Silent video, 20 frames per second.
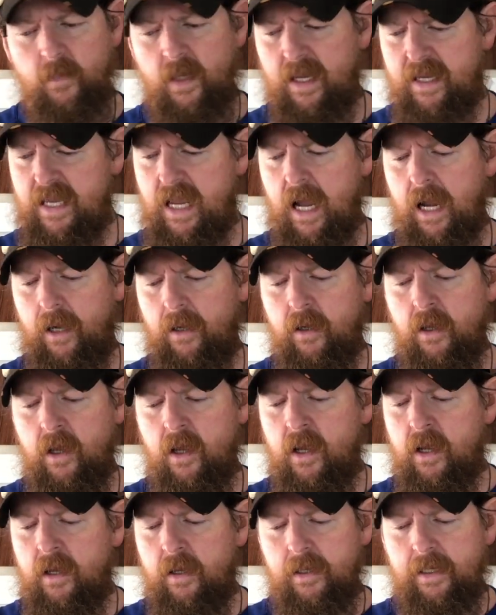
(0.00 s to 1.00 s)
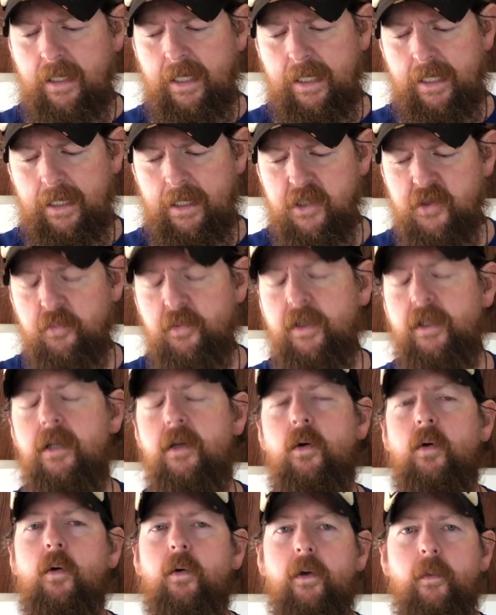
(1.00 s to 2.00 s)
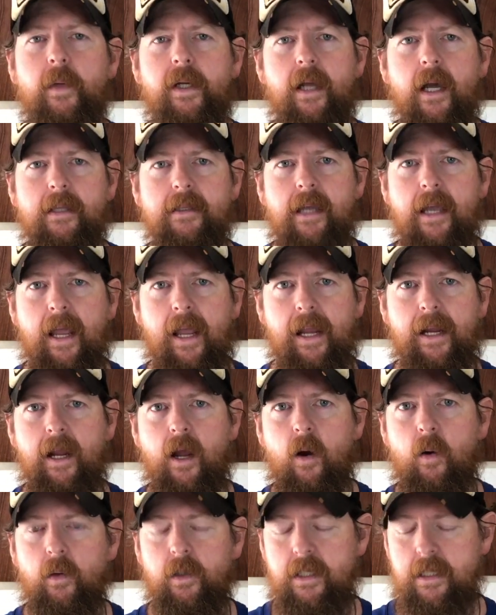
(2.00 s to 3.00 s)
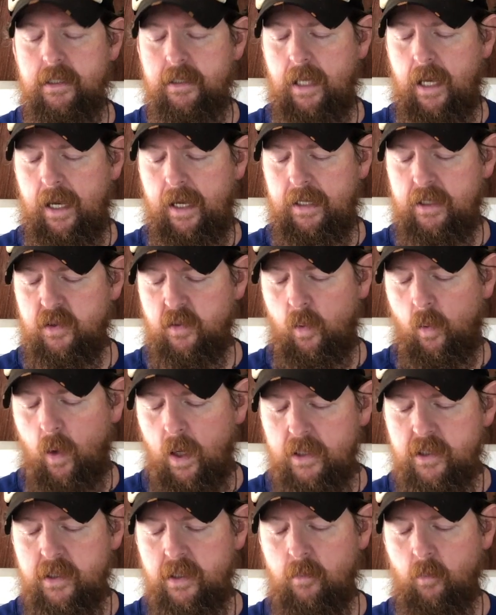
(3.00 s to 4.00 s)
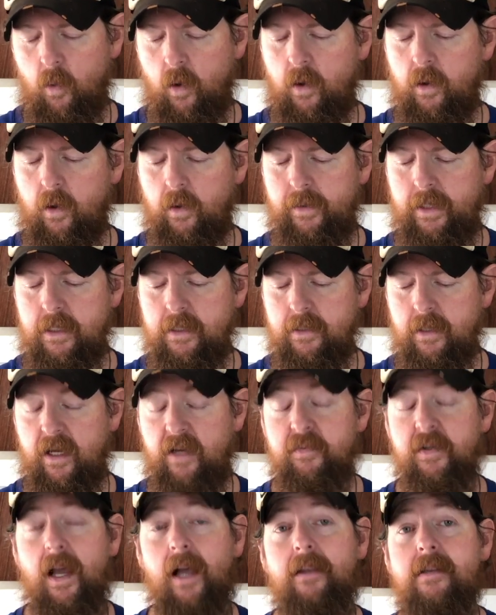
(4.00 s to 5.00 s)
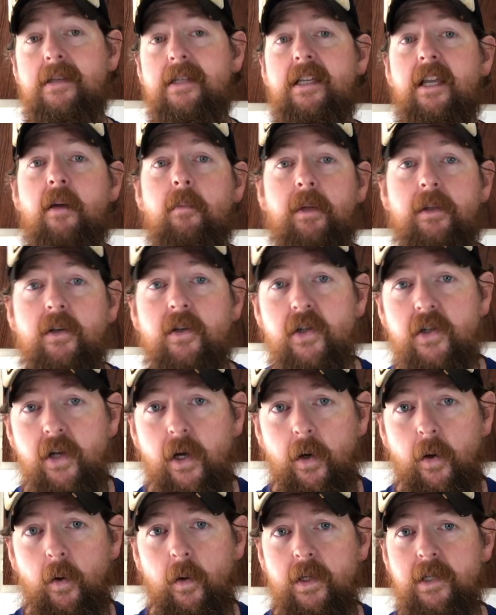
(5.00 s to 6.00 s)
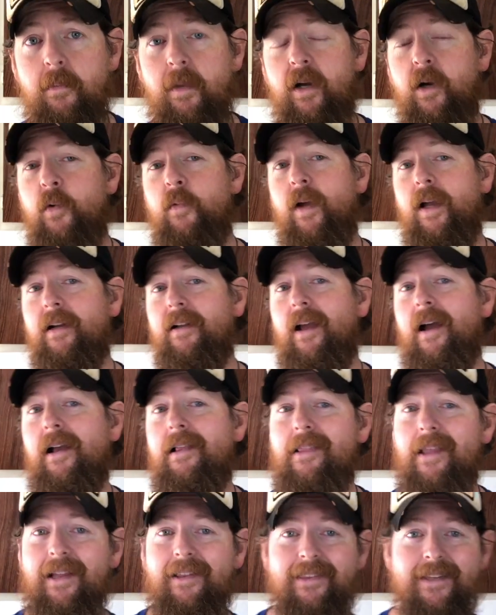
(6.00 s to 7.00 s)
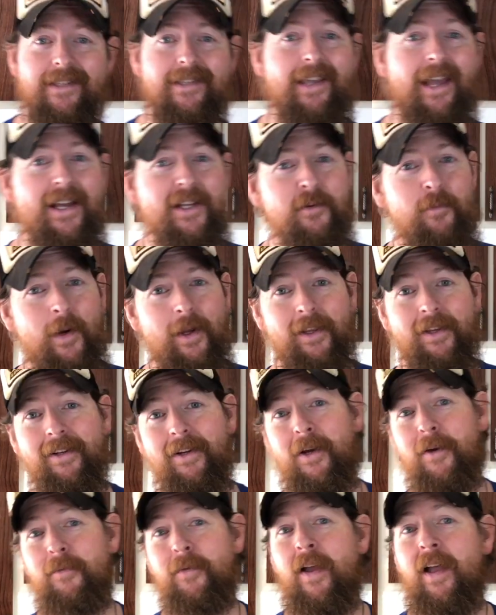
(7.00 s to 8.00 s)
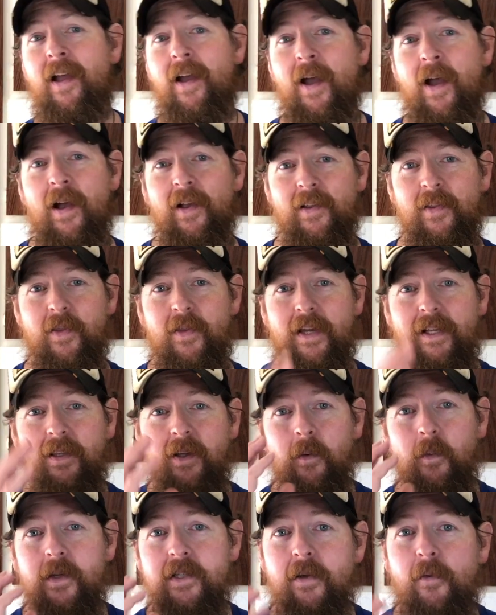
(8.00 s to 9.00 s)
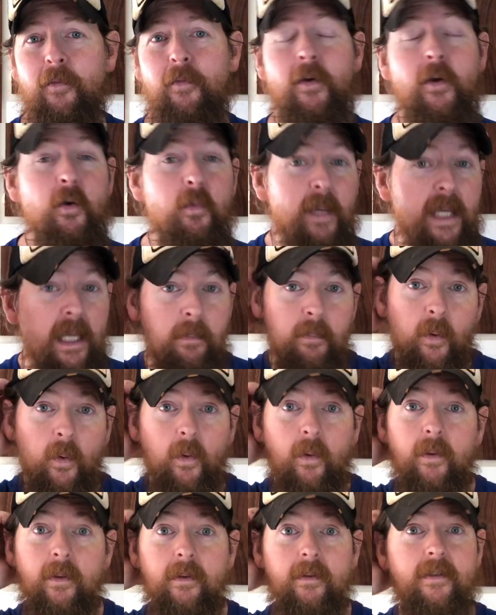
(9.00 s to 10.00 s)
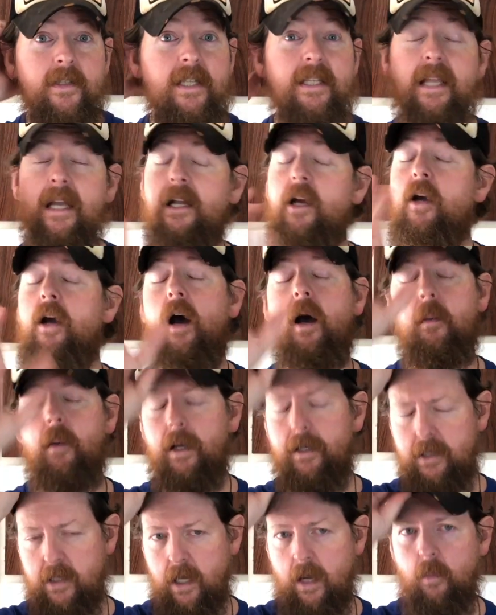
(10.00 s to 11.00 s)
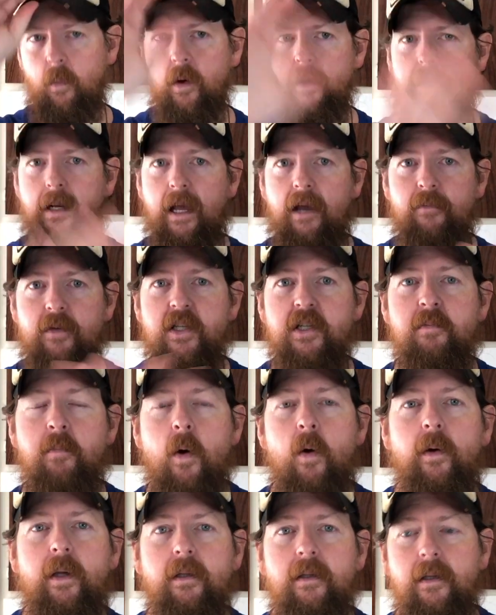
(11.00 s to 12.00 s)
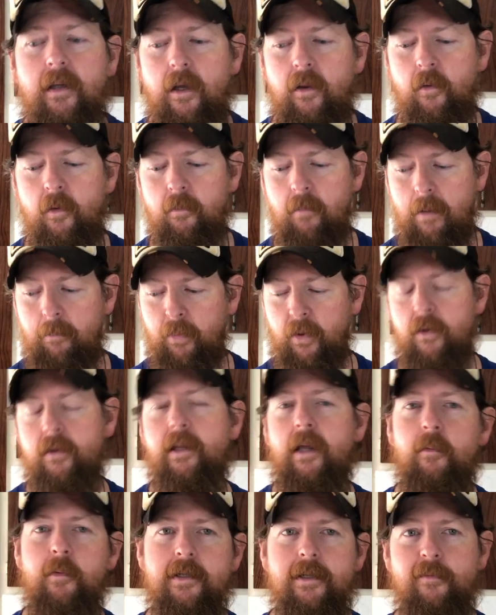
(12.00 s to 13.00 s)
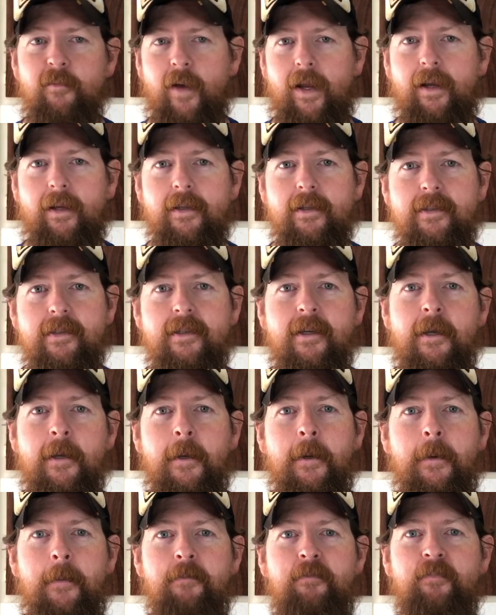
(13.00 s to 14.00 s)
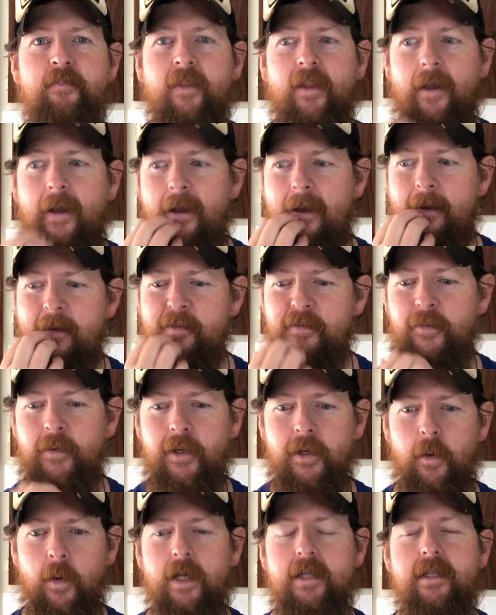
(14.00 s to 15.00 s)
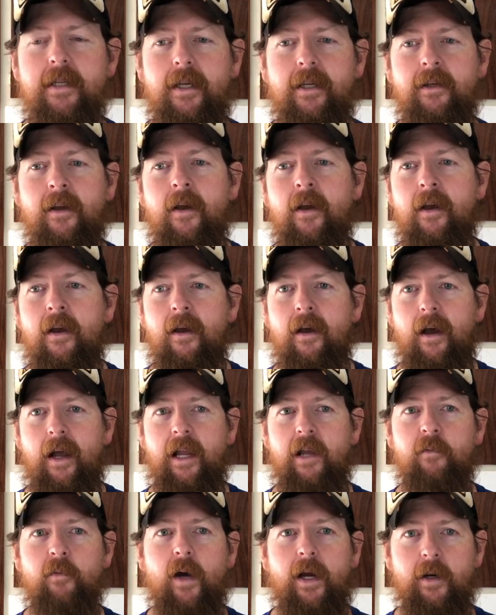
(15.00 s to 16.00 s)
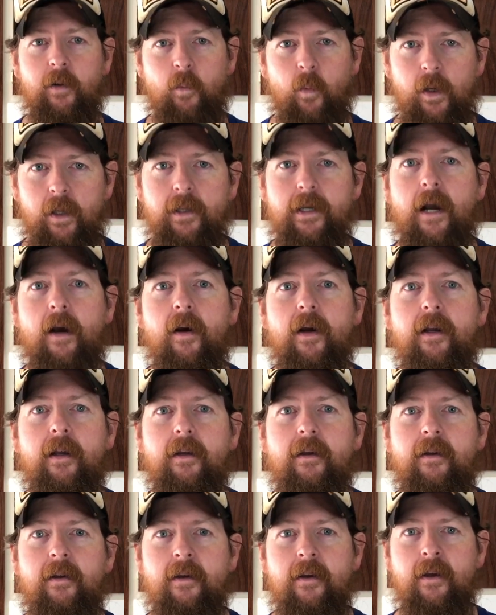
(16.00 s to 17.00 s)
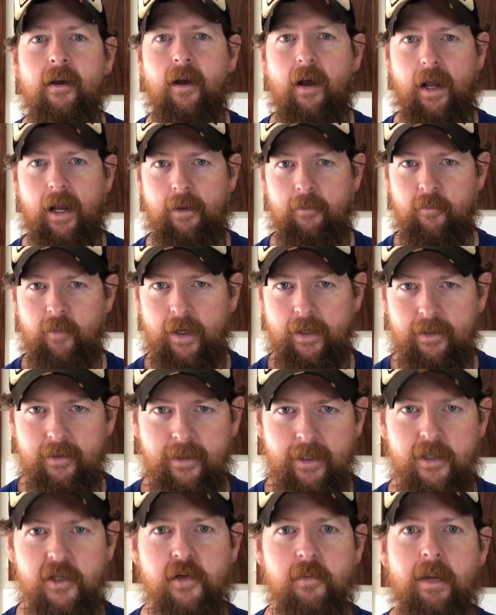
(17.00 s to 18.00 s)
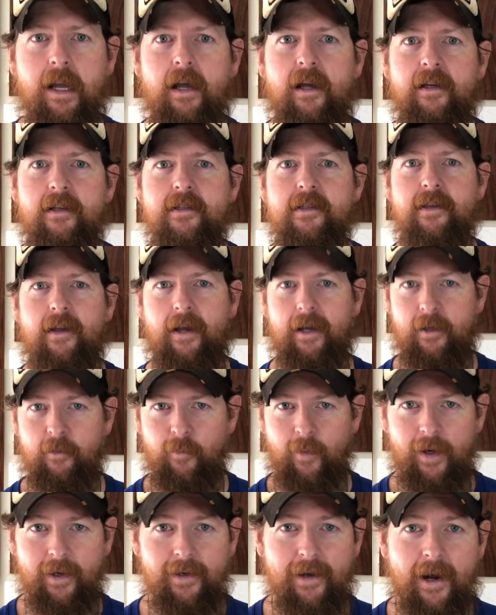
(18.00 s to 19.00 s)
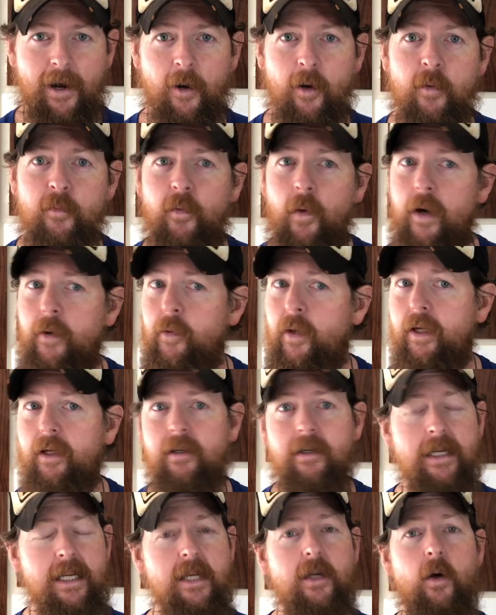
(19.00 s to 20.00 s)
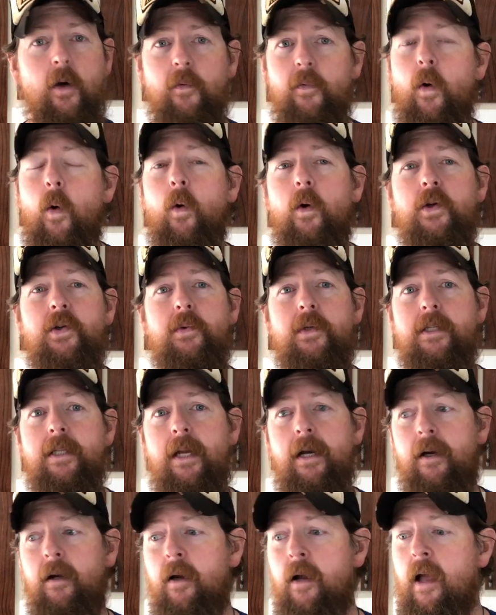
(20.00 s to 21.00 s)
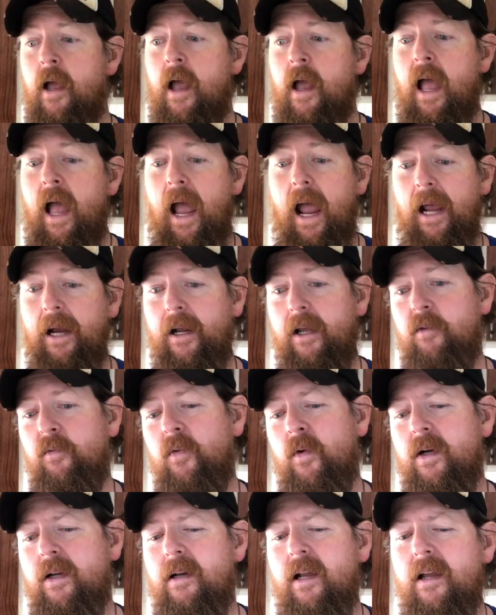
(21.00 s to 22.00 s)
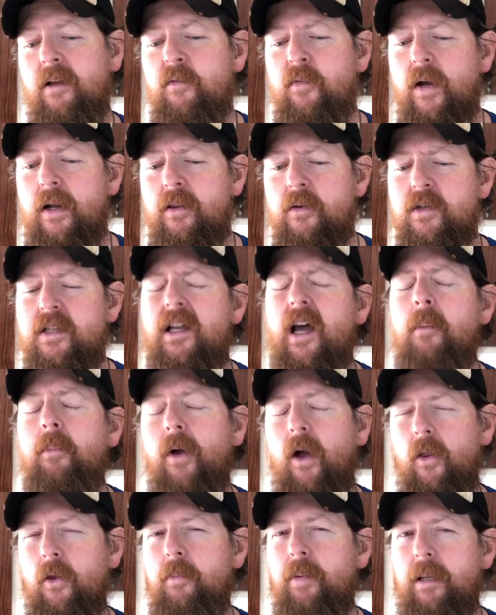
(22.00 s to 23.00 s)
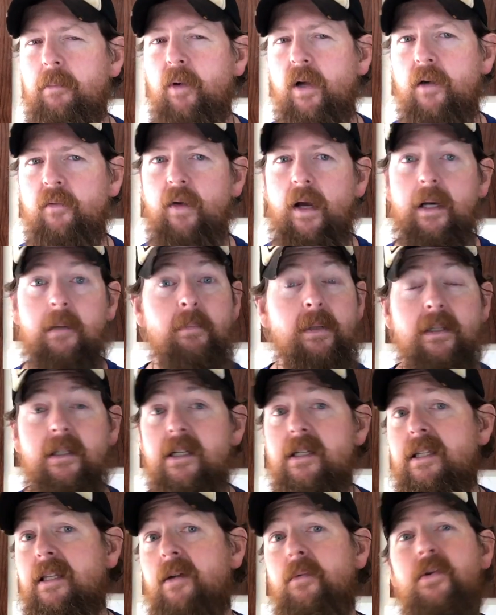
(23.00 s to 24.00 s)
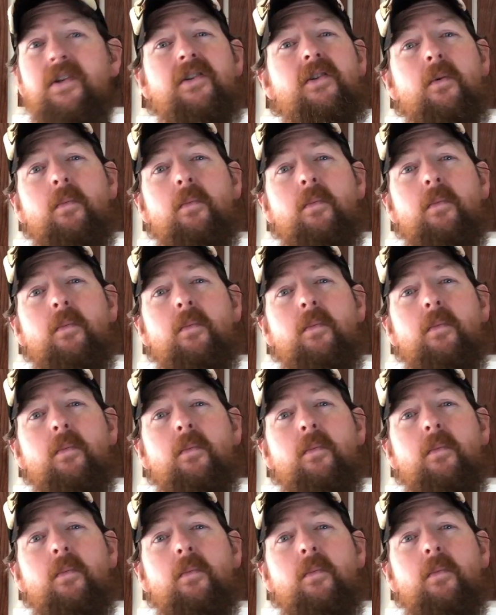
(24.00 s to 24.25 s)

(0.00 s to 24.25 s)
yeah, it's really cool that we got to hang out with these guys, watch them work on these knives, got to see them at the show. As a matter of fact, I like these guys well enough that there was a few people, just a, I, I wanted to have a small get together. My birthday was in Vegas uh, for USN, I invited Will and Eric. I invited Nick Shabazz. I invited Aaron Frederick. Nico, of course, was there. And I invited, I invited, there was a couple other people I invited, but just there was so